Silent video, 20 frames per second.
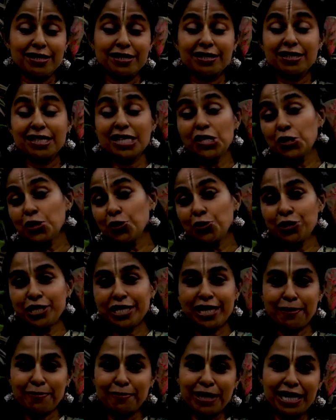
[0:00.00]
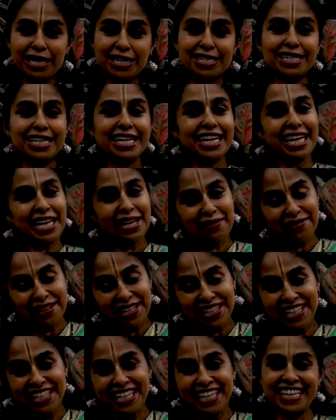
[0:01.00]
this too shall pass like
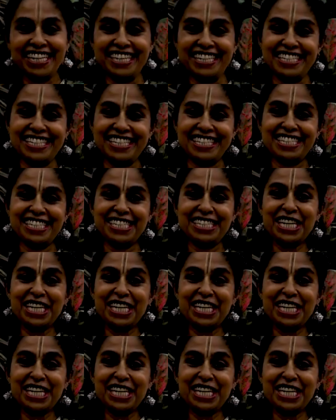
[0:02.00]
everything else.